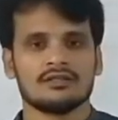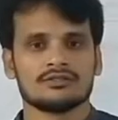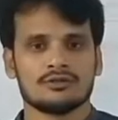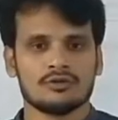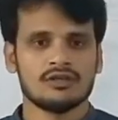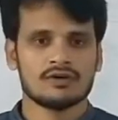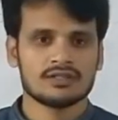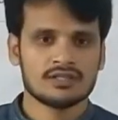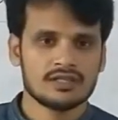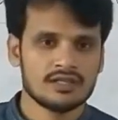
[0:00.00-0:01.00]
So only one
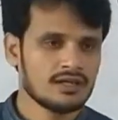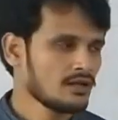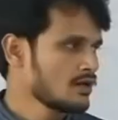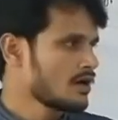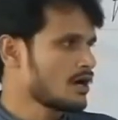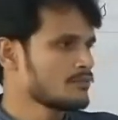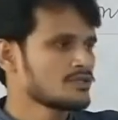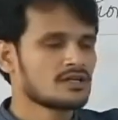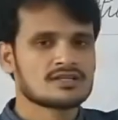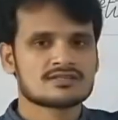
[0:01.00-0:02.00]
thing here,
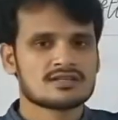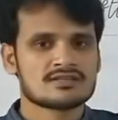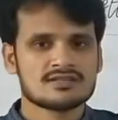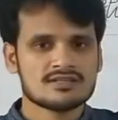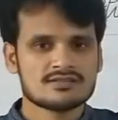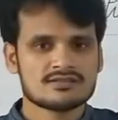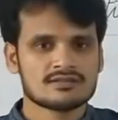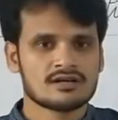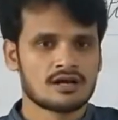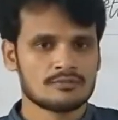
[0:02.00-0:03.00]
object distance is
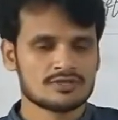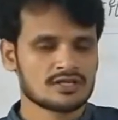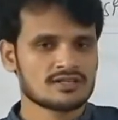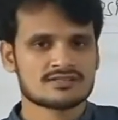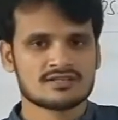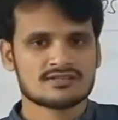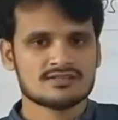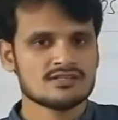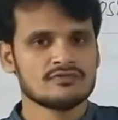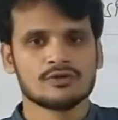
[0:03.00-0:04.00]

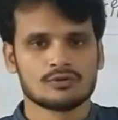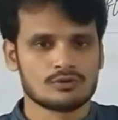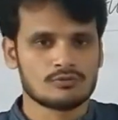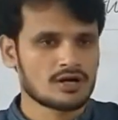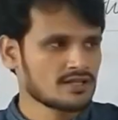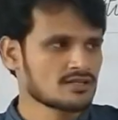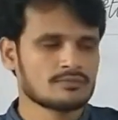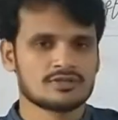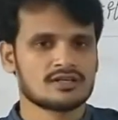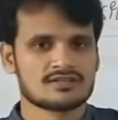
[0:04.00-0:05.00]
we don't know what is
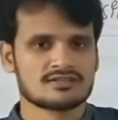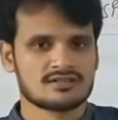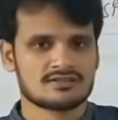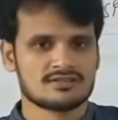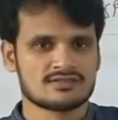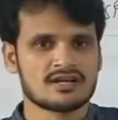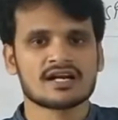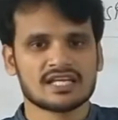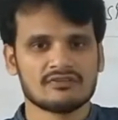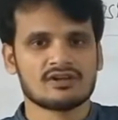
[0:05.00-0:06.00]
object distance is
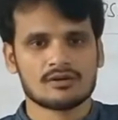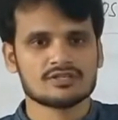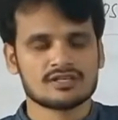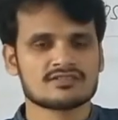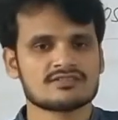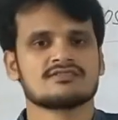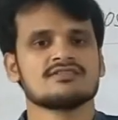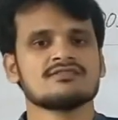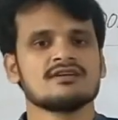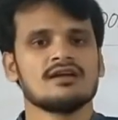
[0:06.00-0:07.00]
not given, object distance
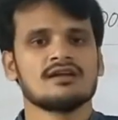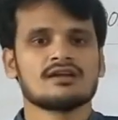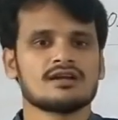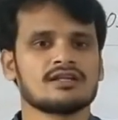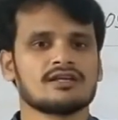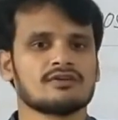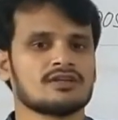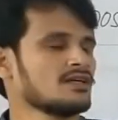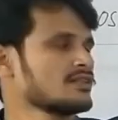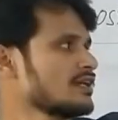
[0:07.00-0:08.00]
is not
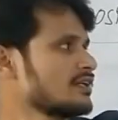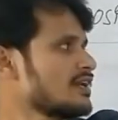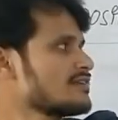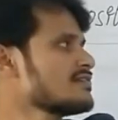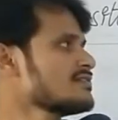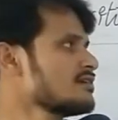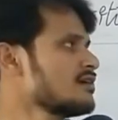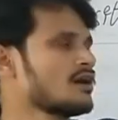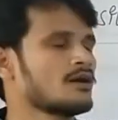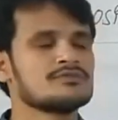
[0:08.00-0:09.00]
given. That case is
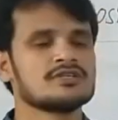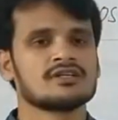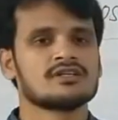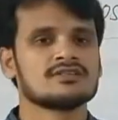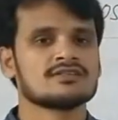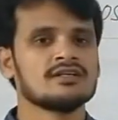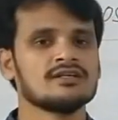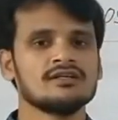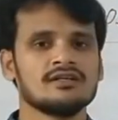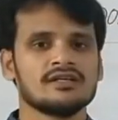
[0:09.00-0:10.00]
object is at
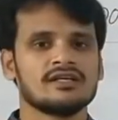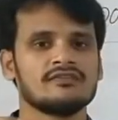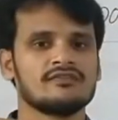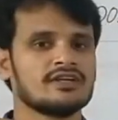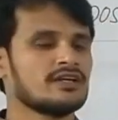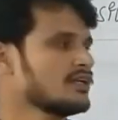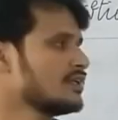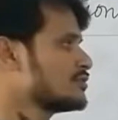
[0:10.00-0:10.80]
infinity.